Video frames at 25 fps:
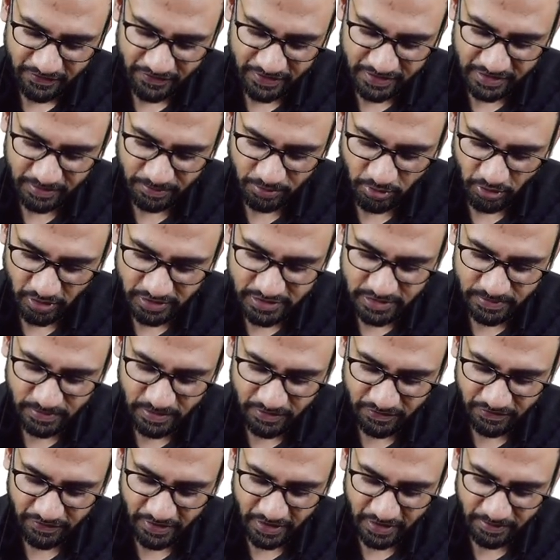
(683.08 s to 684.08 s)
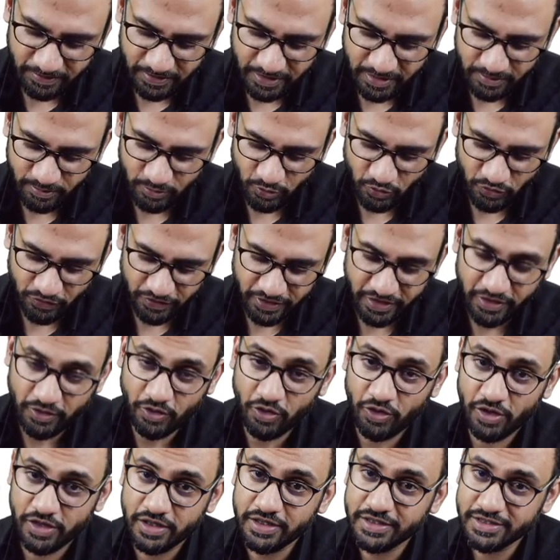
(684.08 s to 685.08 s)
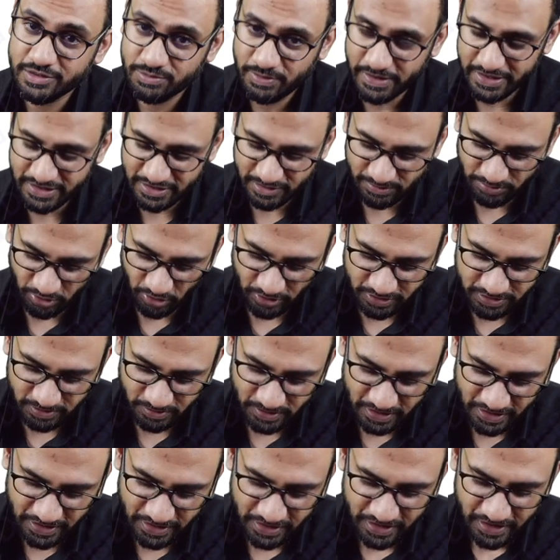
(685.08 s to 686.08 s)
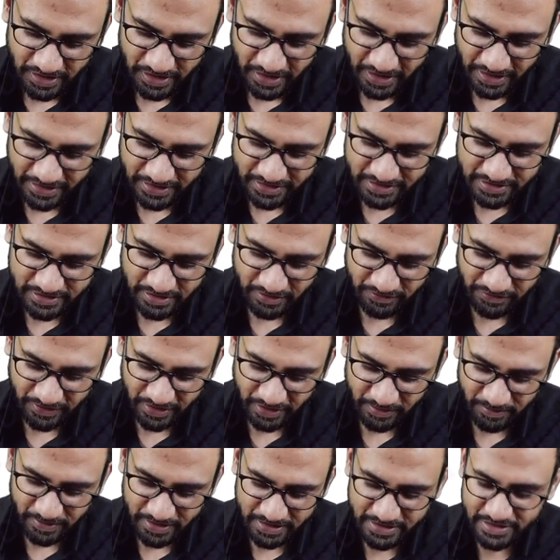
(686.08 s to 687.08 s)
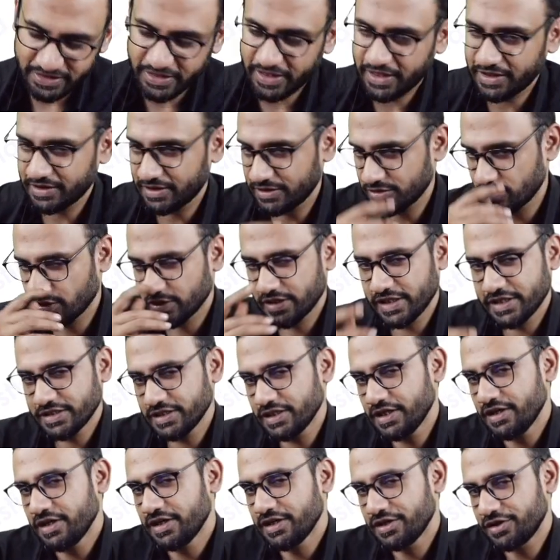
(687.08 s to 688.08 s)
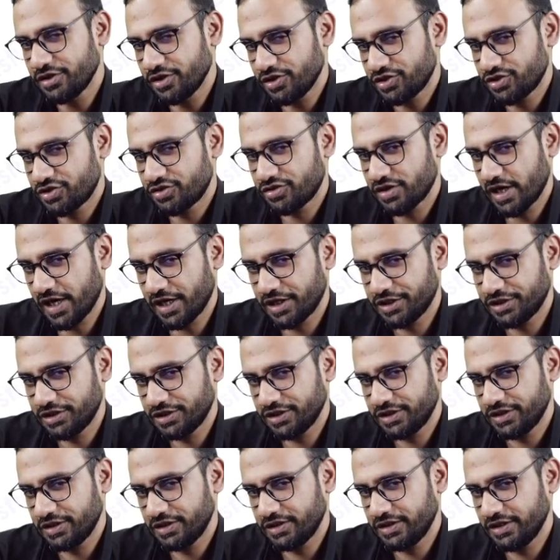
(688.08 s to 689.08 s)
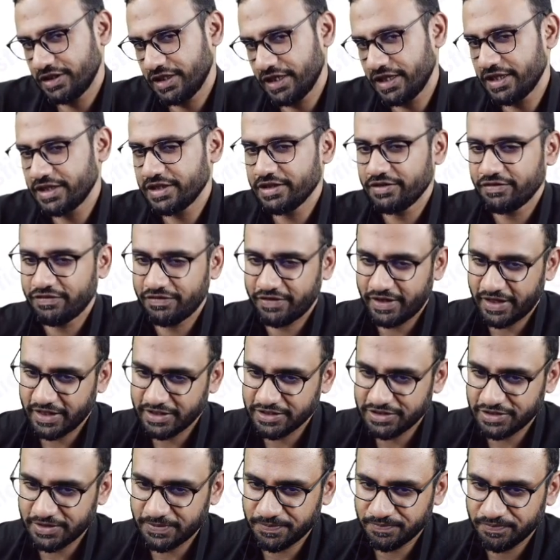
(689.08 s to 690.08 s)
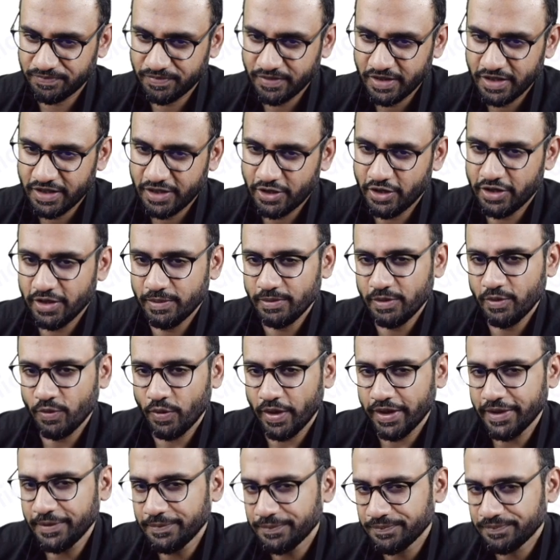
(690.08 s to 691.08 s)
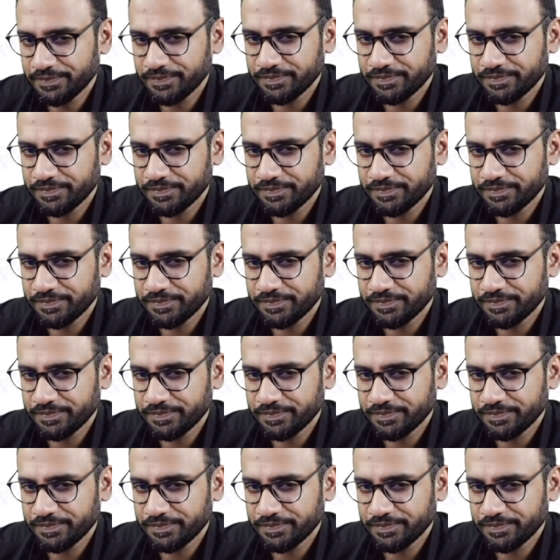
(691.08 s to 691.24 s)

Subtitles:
with the proximal fragment moving or displacing proximally and distal fragment staying there. So there is a distraction in the fracture. Can you tell me why?